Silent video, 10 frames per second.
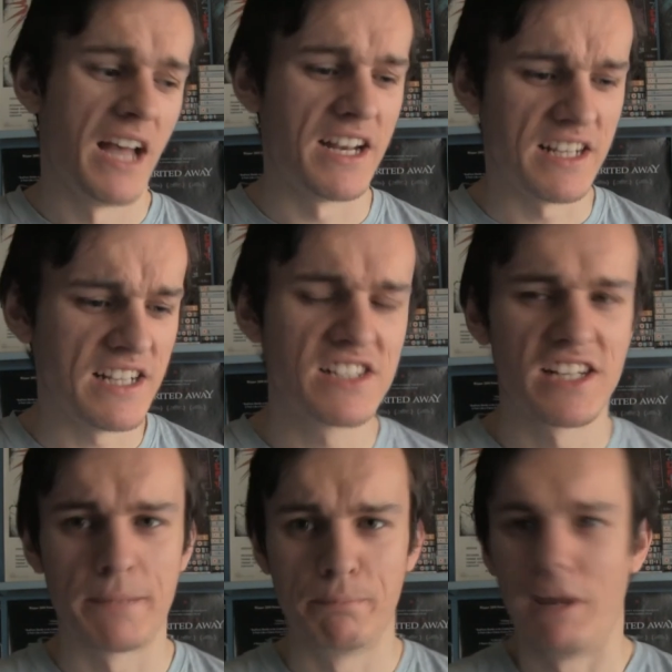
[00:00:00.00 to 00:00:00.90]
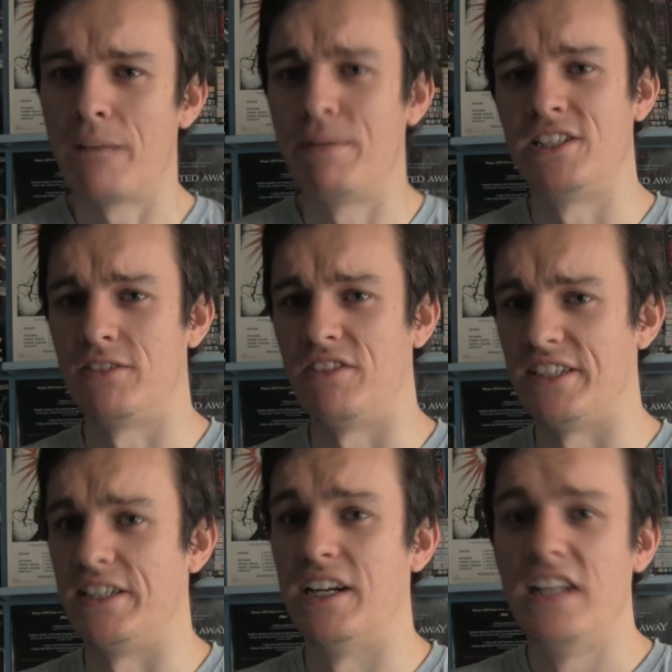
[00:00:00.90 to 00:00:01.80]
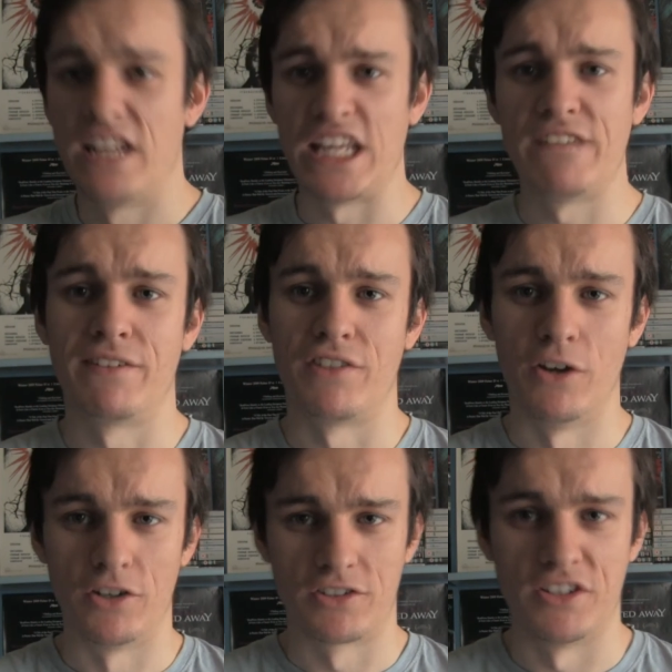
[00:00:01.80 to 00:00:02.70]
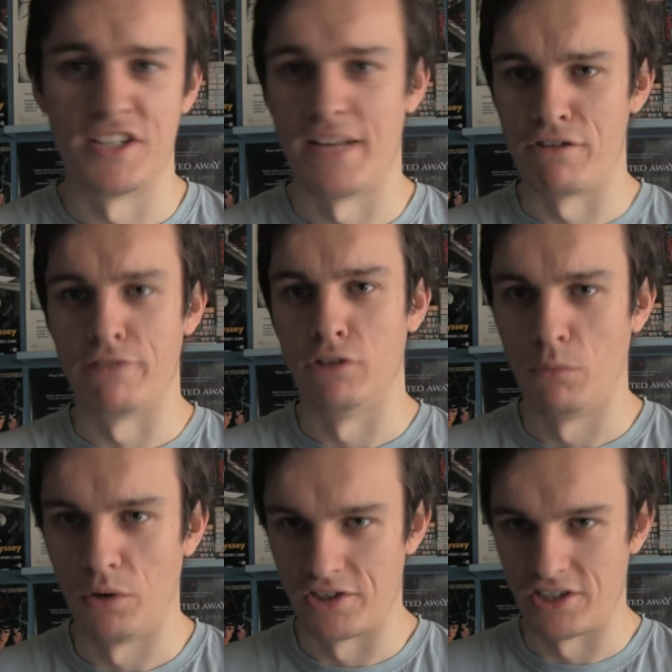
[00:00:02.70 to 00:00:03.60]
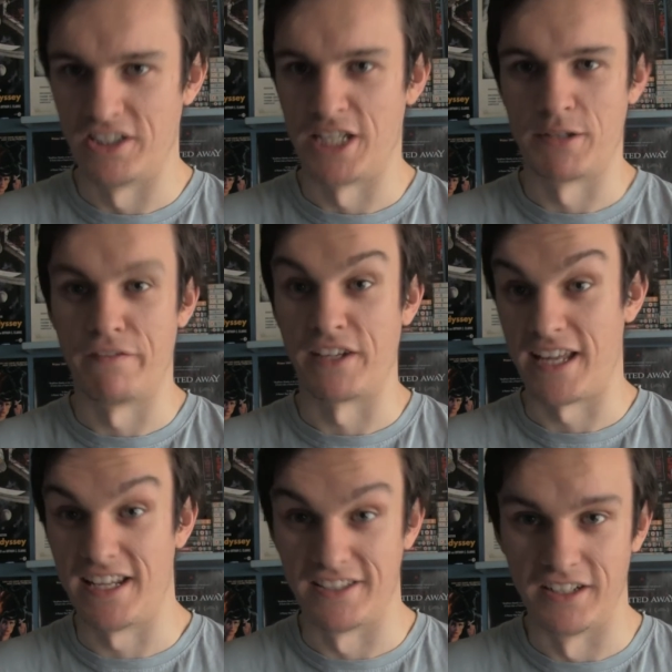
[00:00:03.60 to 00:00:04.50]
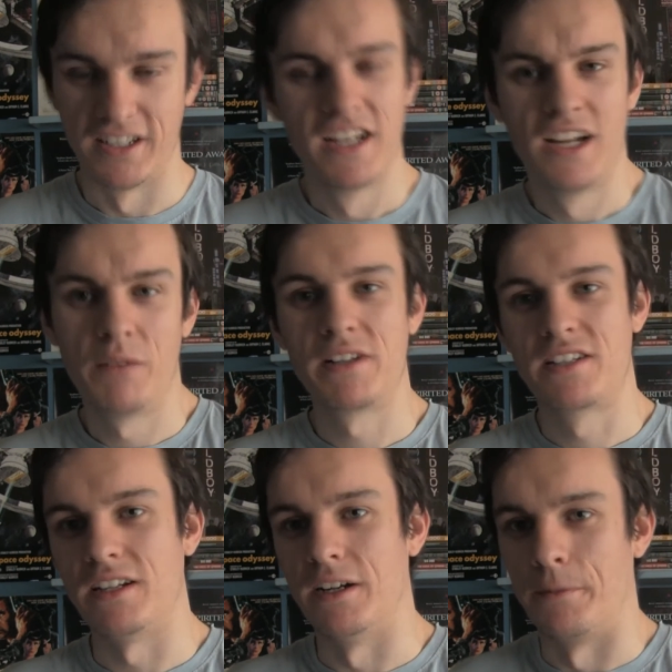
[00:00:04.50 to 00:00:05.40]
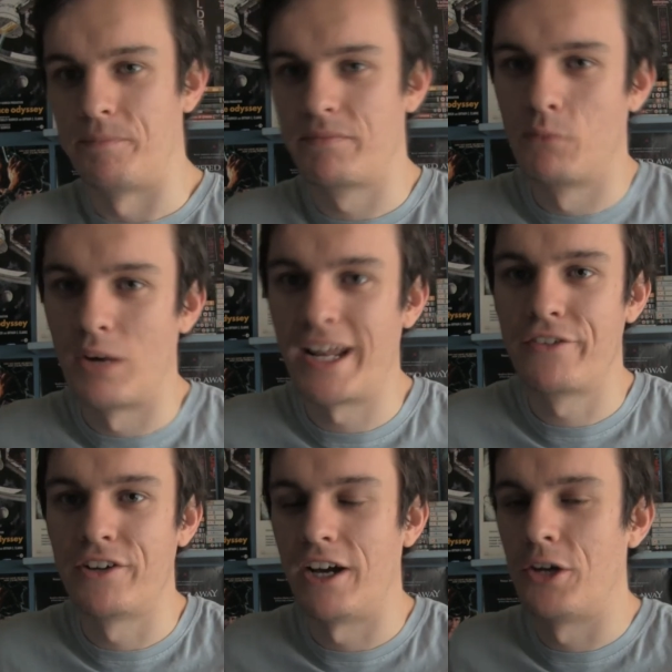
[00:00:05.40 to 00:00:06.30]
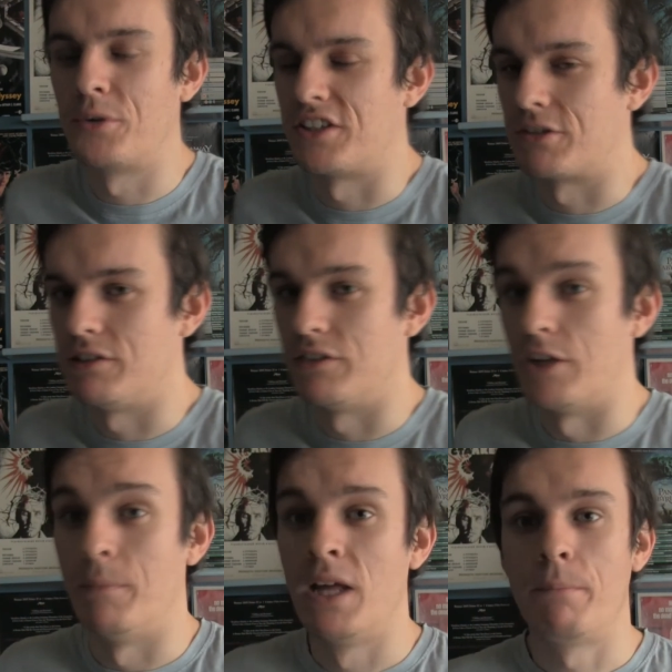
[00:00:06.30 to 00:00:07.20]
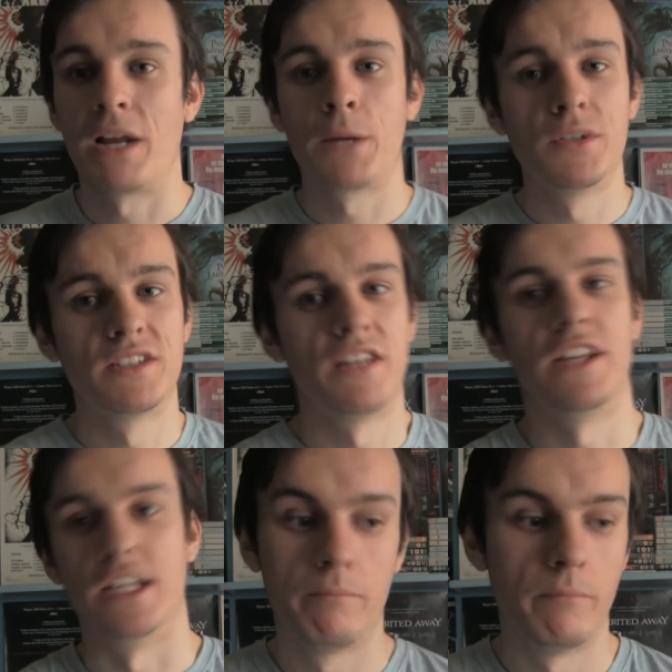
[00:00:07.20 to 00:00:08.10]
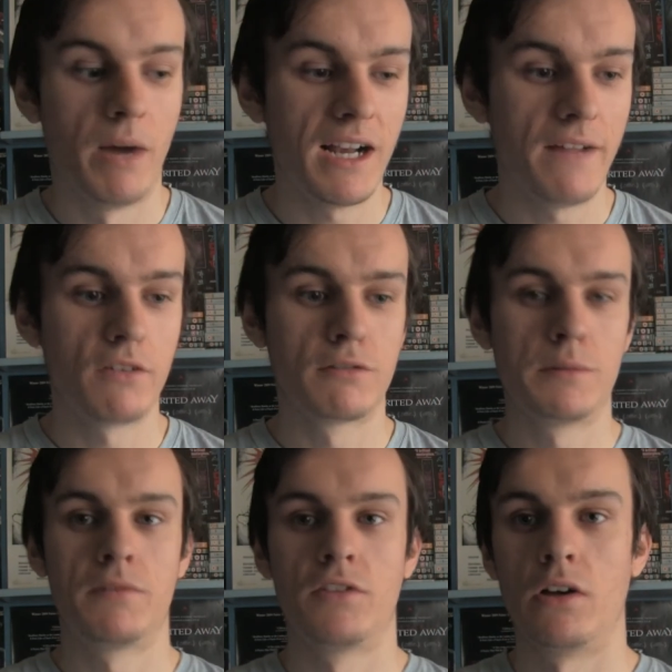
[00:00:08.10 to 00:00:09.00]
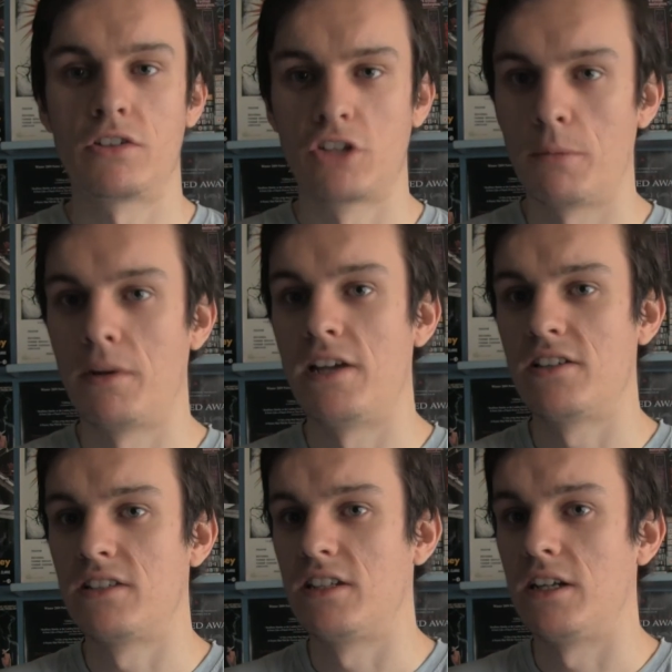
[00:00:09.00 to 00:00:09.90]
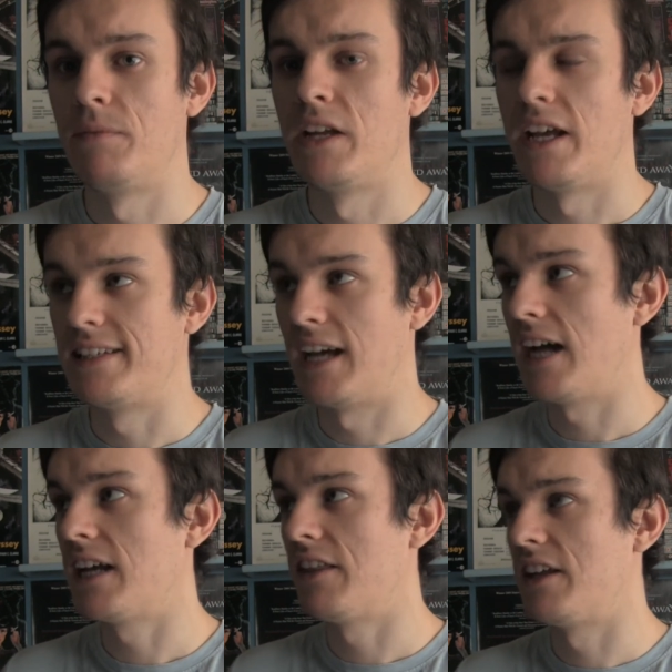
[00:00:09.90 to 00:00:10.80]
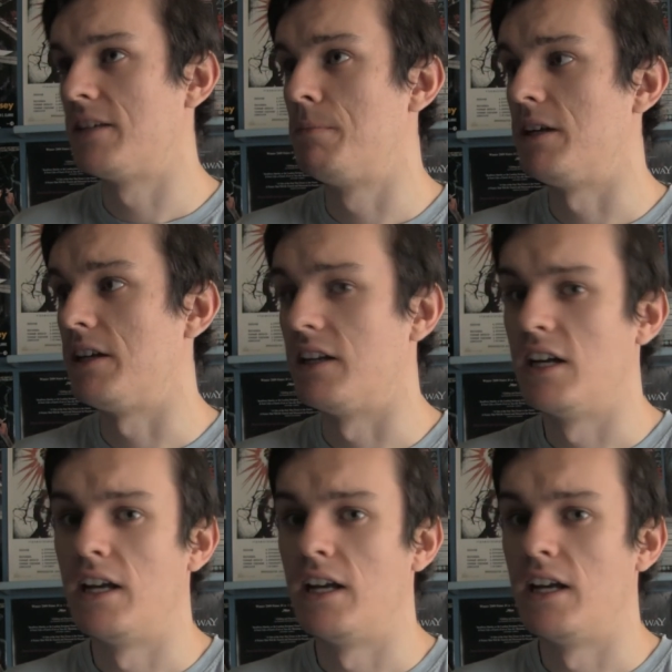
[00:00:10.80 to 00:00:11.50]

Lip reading: and easily my best of the year, even if the Oscars and every other award show seems to think it isn't. Which, you know, whatever, I always disagree with them. But I will say this, my level of agreement with the Oscar nominations this year is higher than it's been